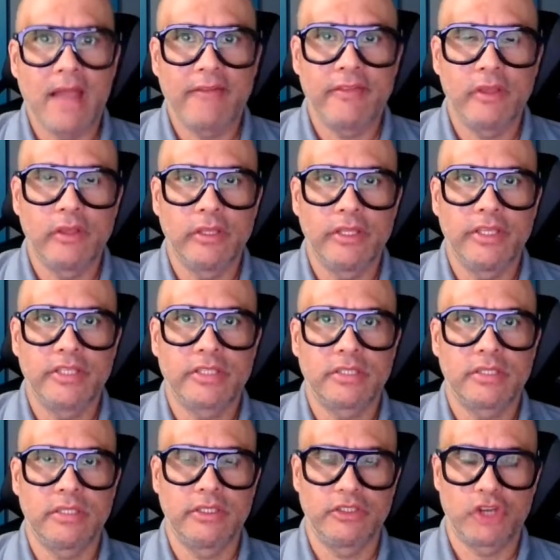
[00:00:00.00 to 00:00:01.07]
I've done
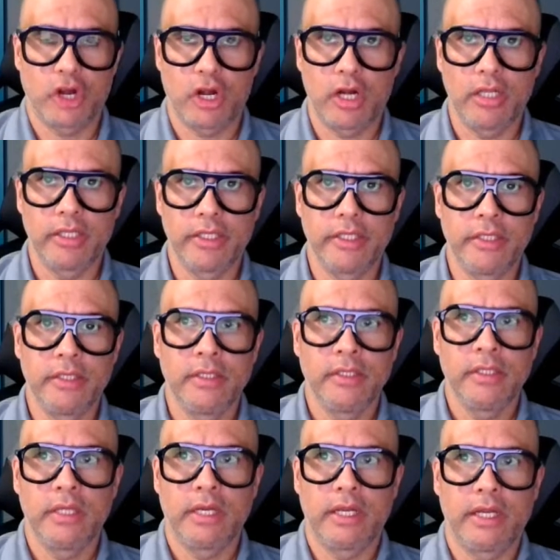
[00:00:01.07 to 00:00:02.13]
this internally,
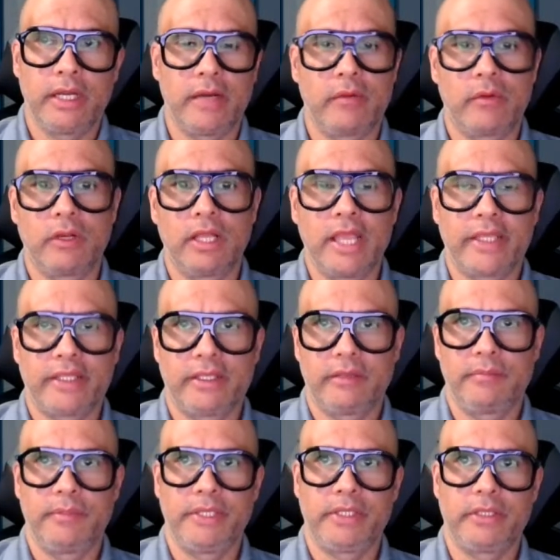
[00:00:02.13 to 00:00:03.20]
and I never liked
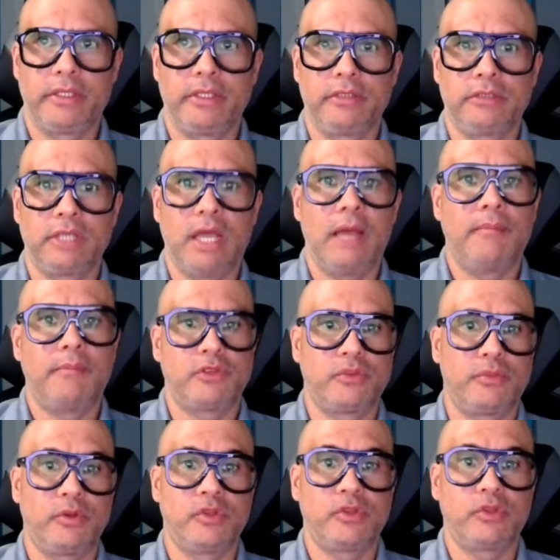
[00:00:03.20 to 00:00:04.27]
it because I'm
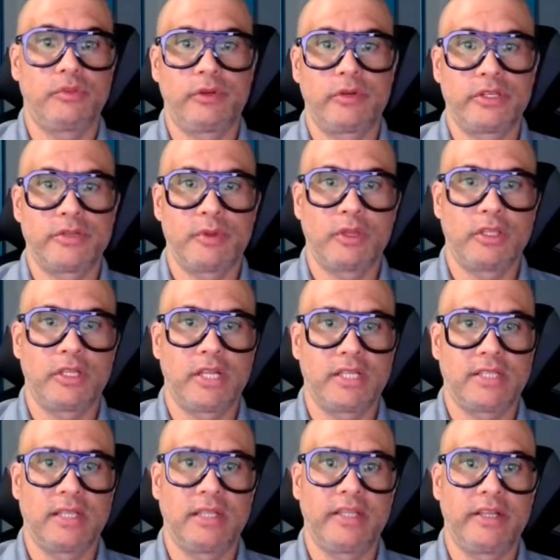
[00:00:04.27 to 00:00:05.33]
supposed to be responding
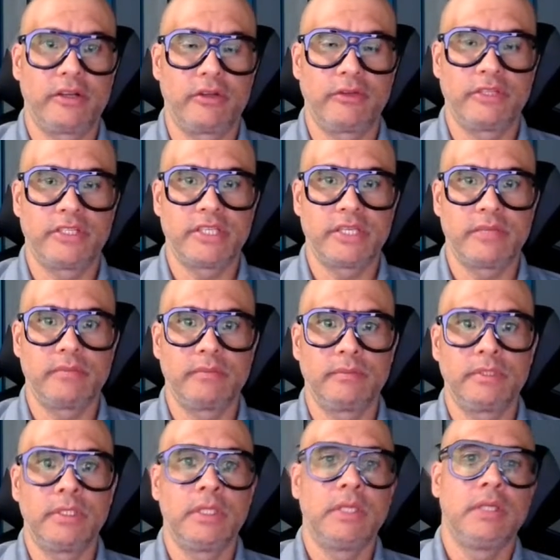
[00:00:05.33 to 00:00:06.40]
as the leader of the team.
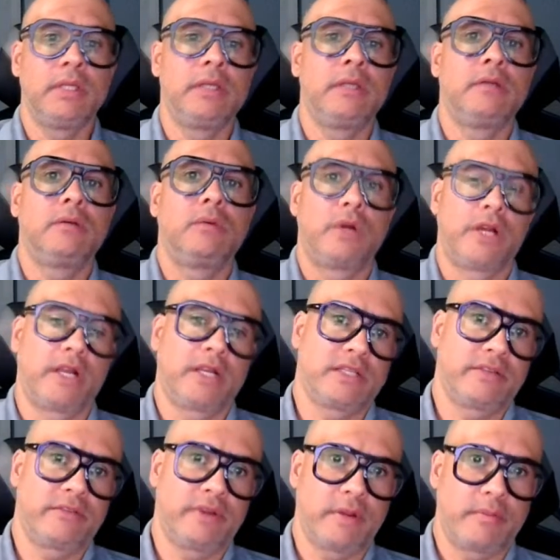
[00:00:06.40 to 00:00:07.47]

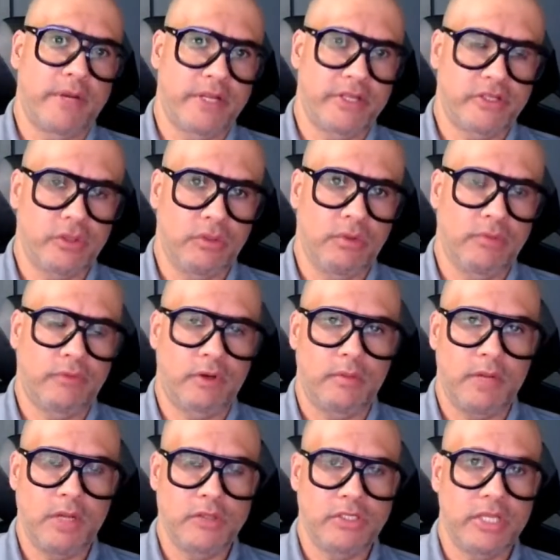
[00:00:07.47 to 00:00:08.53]
Whereas if I bring someone
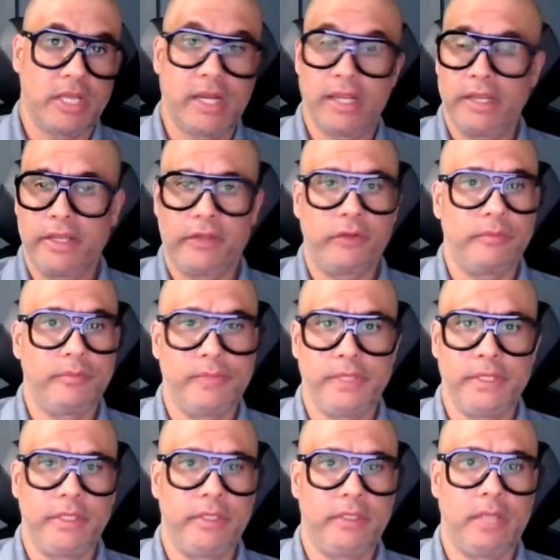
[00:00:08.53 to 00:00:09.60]
from outside, and it could
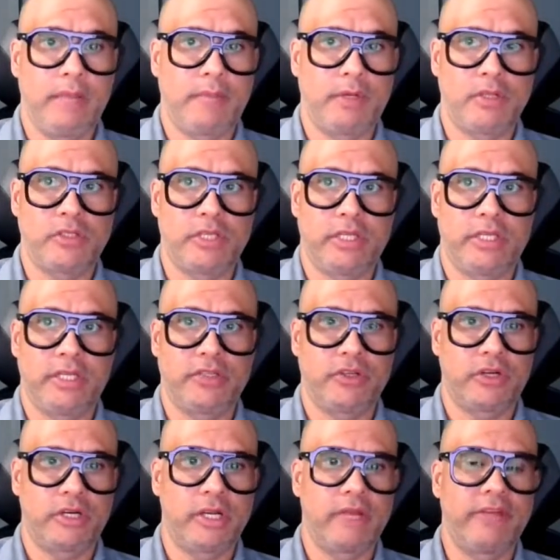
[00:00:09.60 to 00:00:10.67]
be, I'm not saying
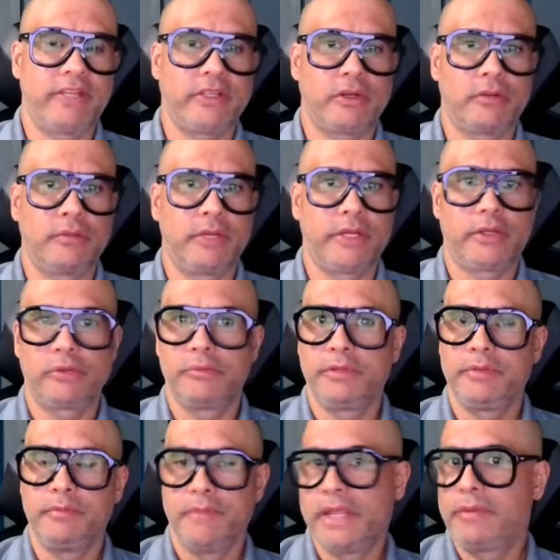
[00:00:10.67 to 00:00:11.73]
necessarily a vendor, but it could
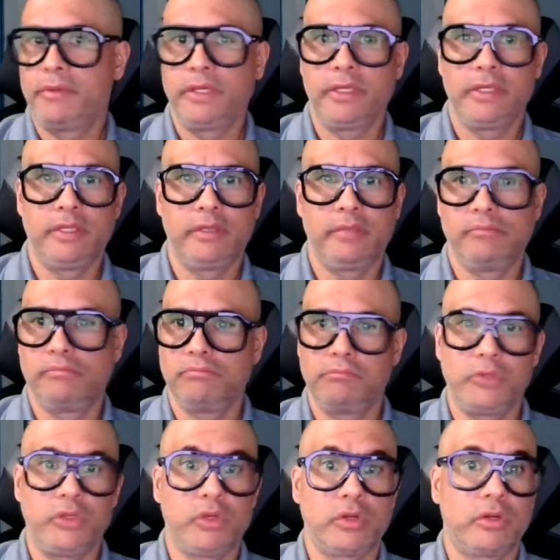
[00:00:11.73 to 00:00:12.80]
be maybe
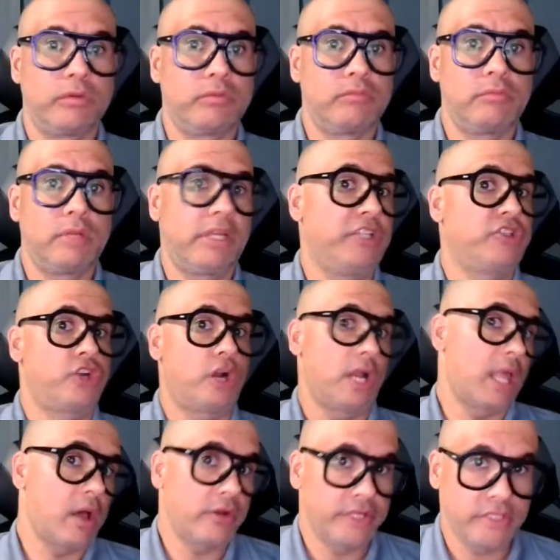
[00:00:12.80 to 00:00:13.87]
your
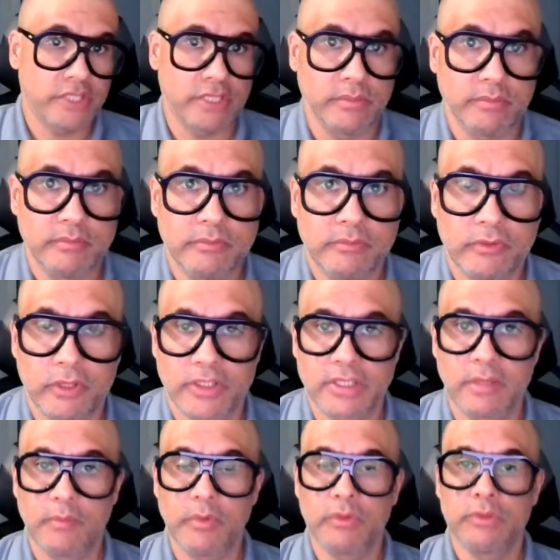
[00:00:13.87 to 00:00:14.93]
internal audit team, for
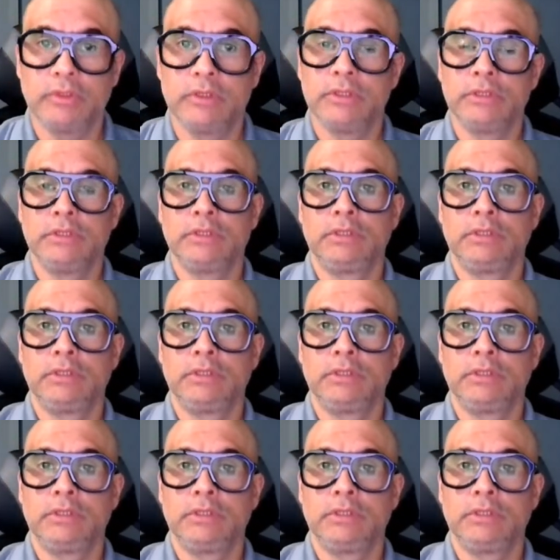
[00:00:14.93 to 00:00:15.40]
example,